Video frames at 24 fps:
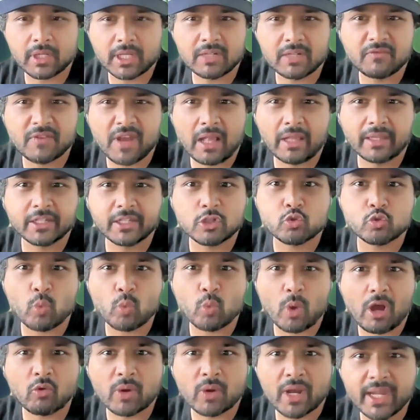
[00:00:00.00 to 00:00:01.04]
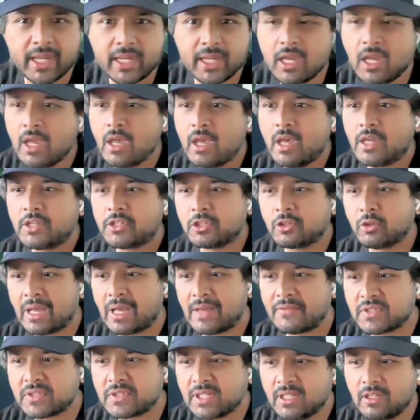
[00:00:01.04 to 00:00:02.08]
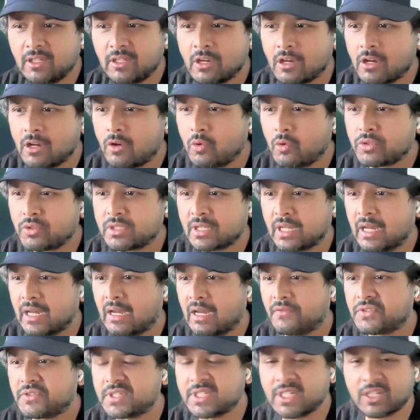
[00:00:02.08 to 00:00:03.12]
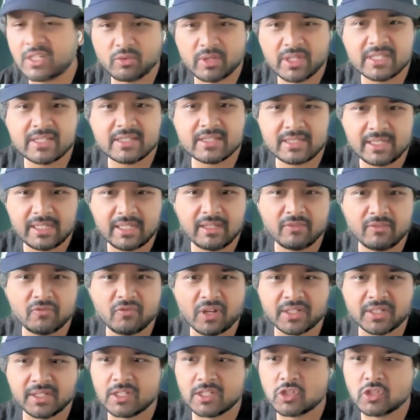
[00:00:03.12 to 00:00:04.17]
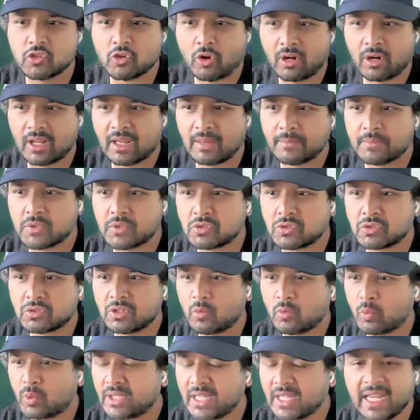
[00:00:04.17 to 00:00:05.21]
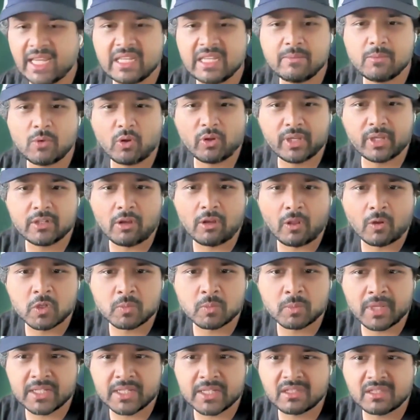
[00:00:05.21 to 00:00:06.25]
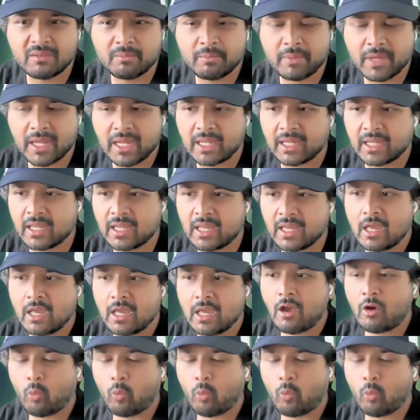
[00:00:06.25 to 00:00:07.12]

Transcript: Silicon Valley as well, right? So you'll have CEOs of Series C funded startups, with $80 million plus in the bank,